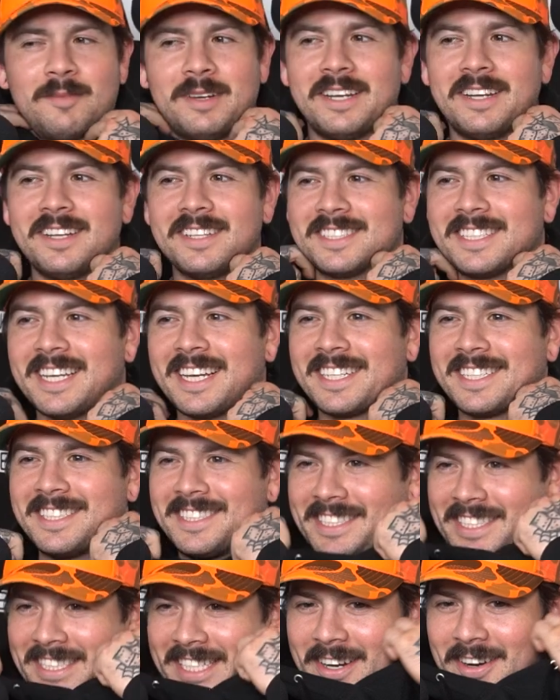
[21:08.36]
My nutsack
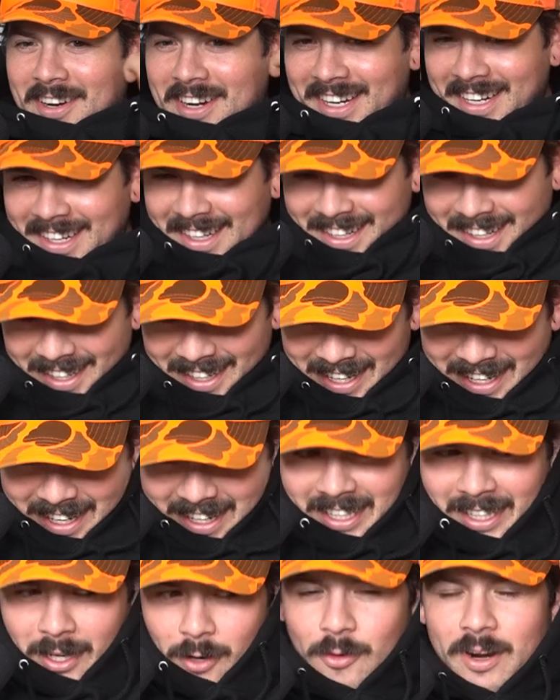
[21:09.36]
is cheering.
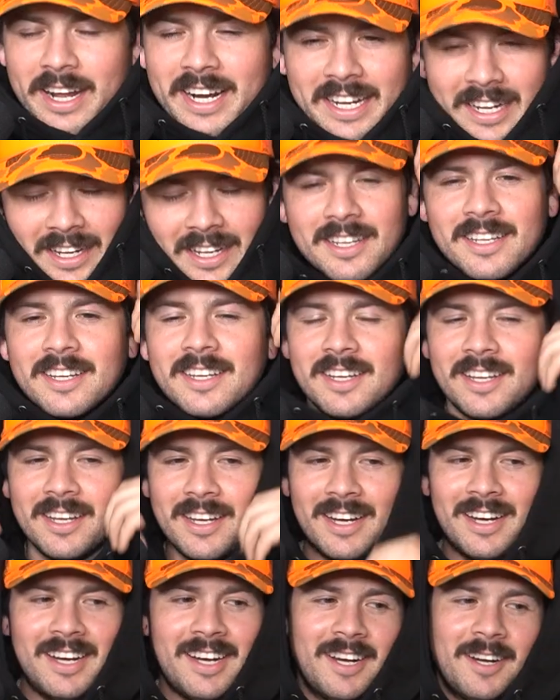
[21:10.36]
They're ready.
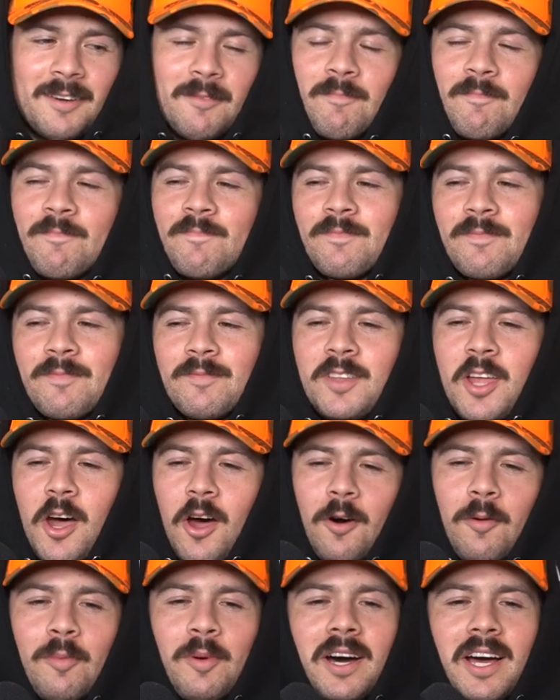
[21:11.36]

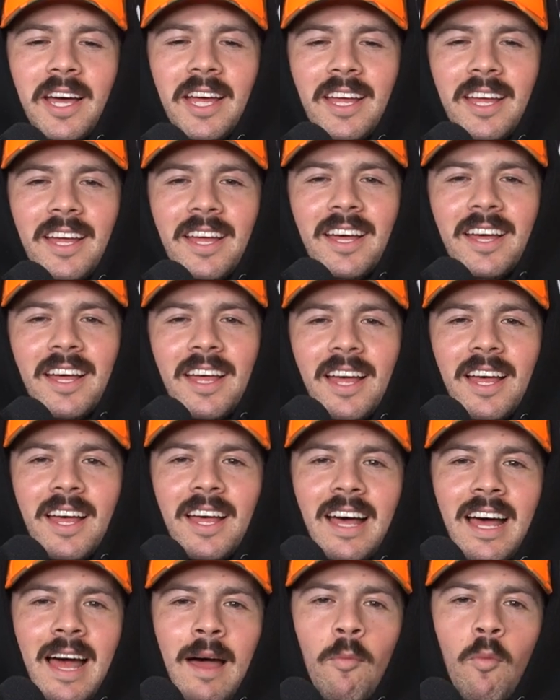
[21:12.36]
No, but
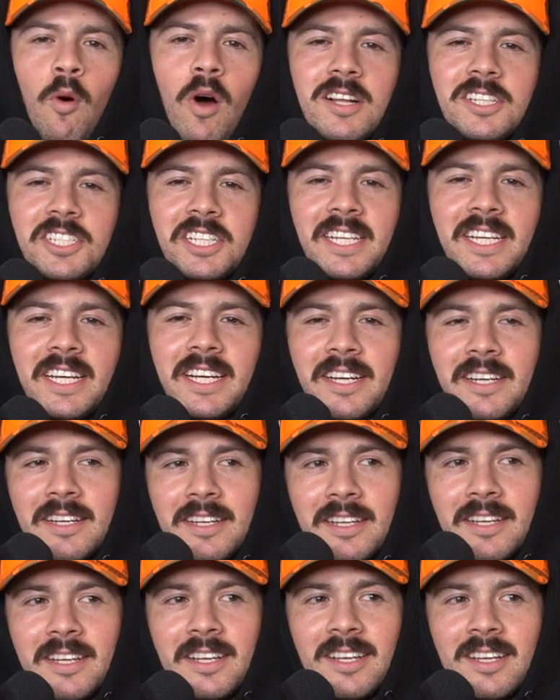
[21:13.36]
I'm watching
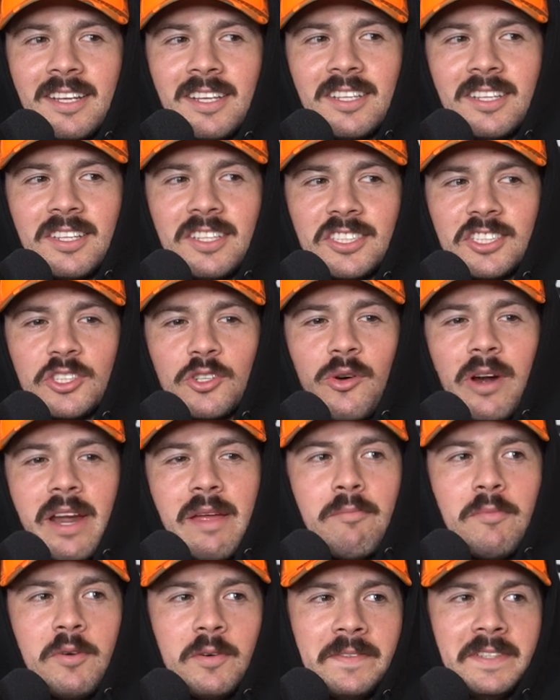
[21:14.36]
the
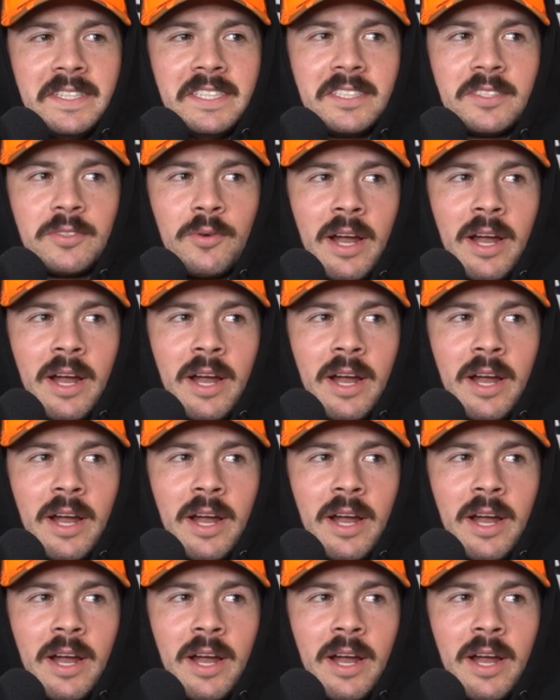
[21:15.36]
Scream movies,